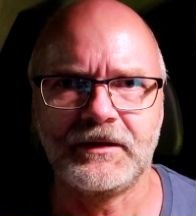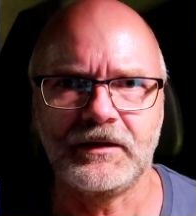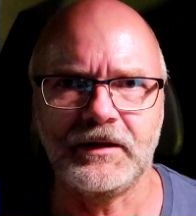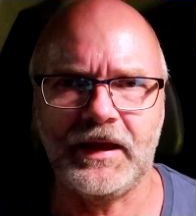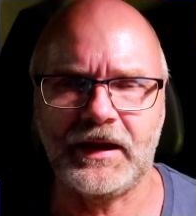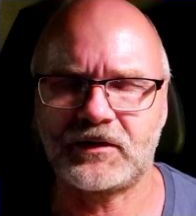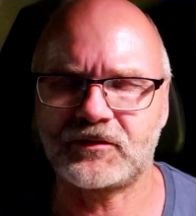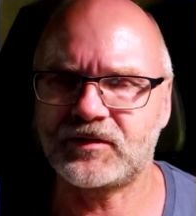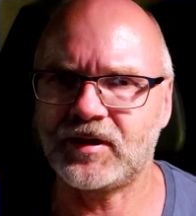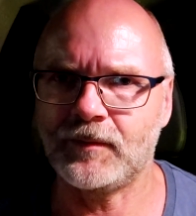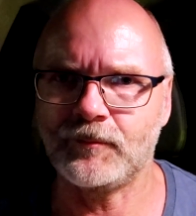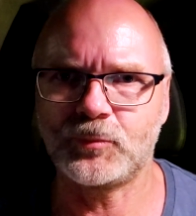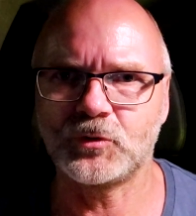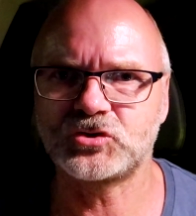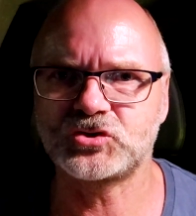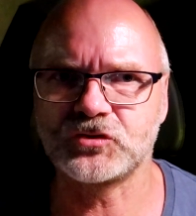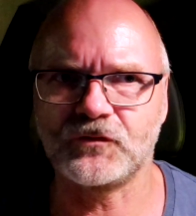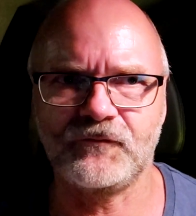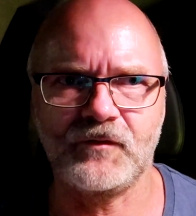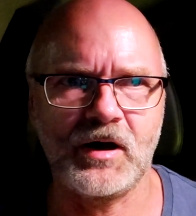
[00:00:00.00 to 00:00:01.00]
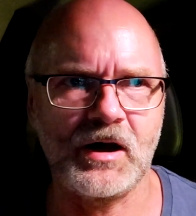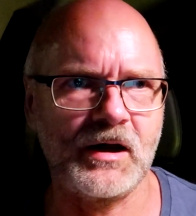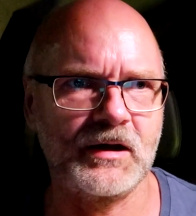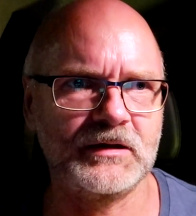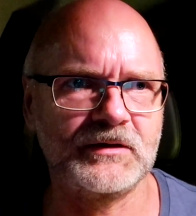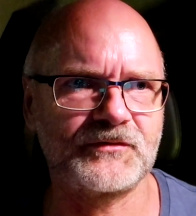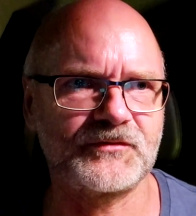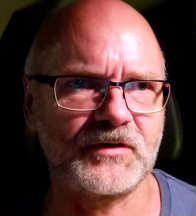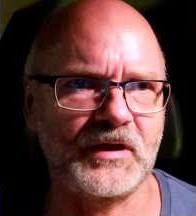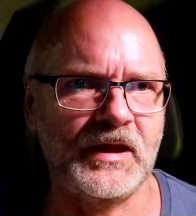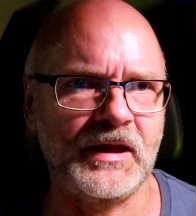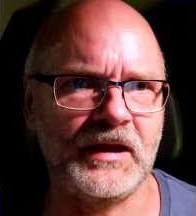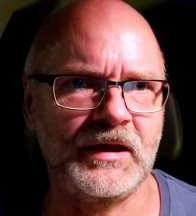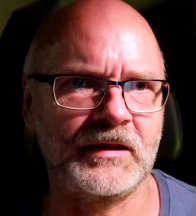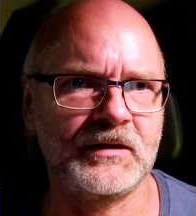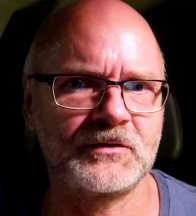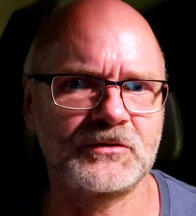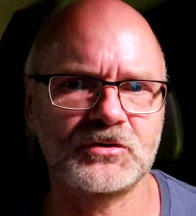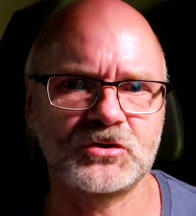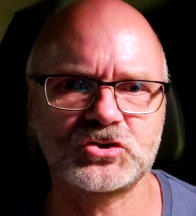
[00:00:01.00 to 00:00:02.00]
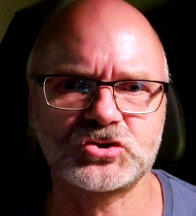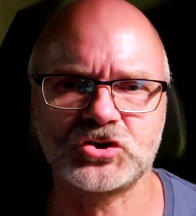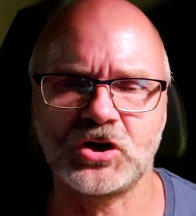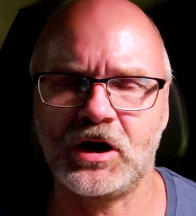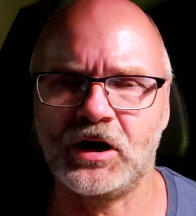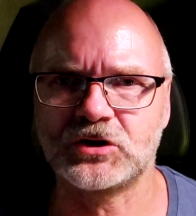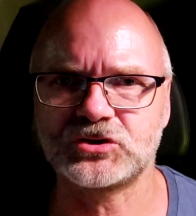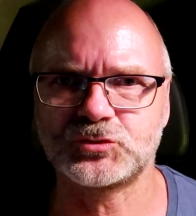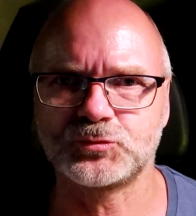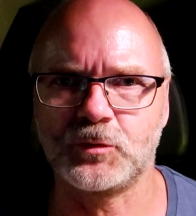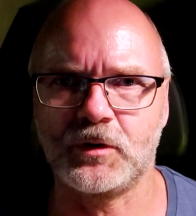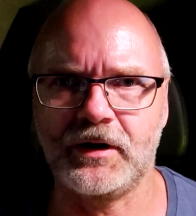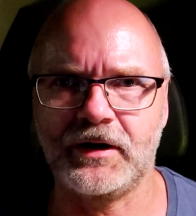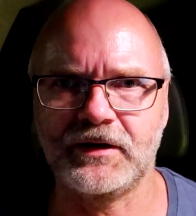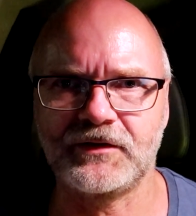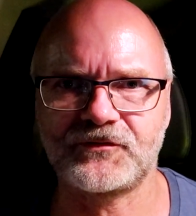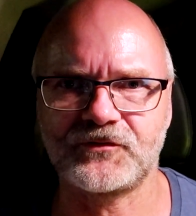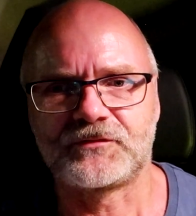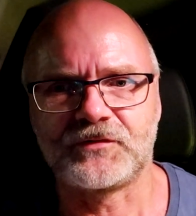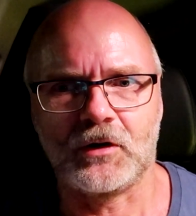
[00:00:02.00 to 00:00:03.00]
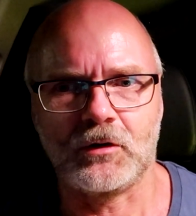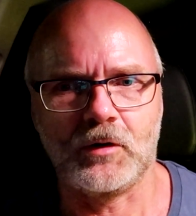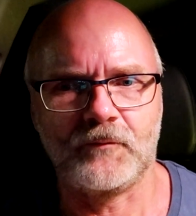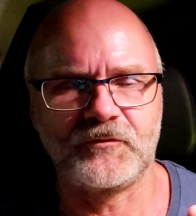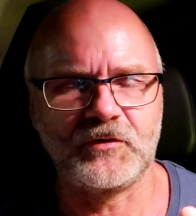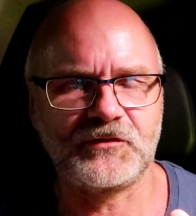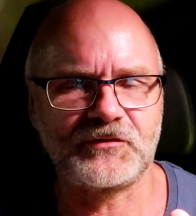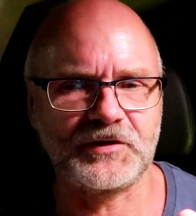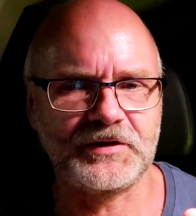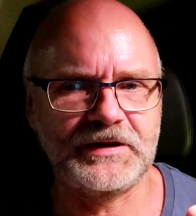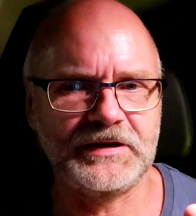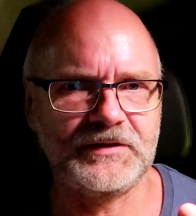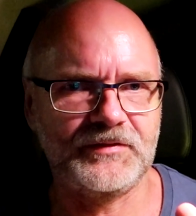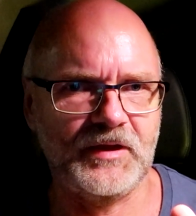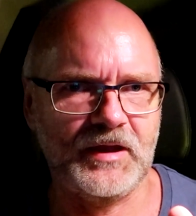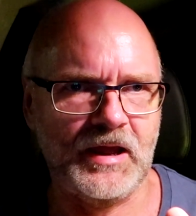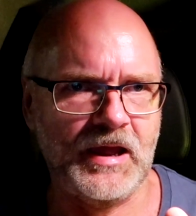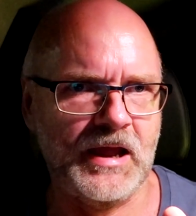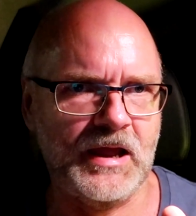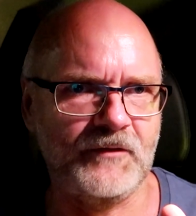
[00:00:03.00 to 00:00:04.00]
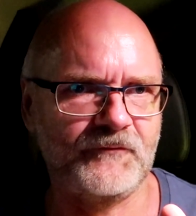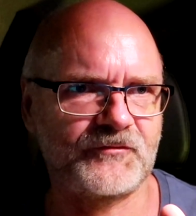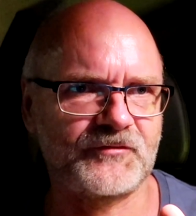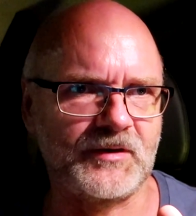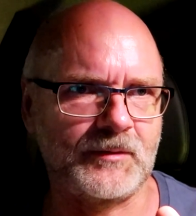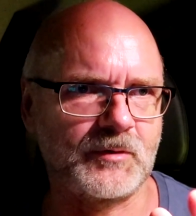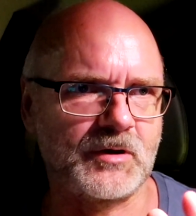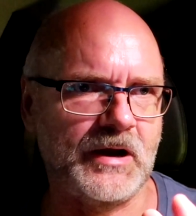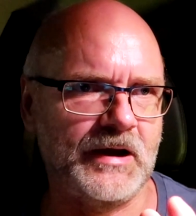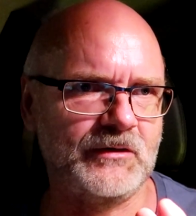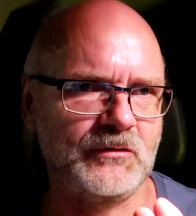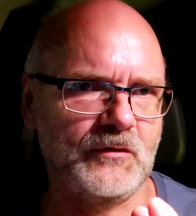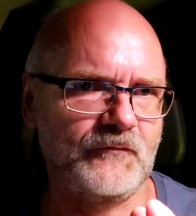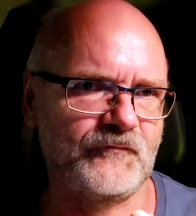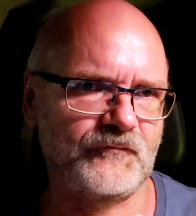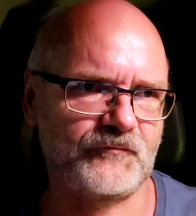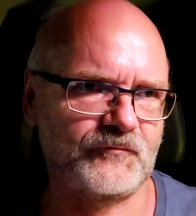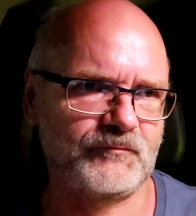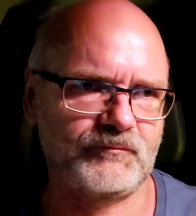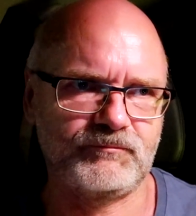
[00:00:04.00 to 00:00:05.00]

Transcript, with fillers: like temperature wise and charge wise. So obviously they have some kind of,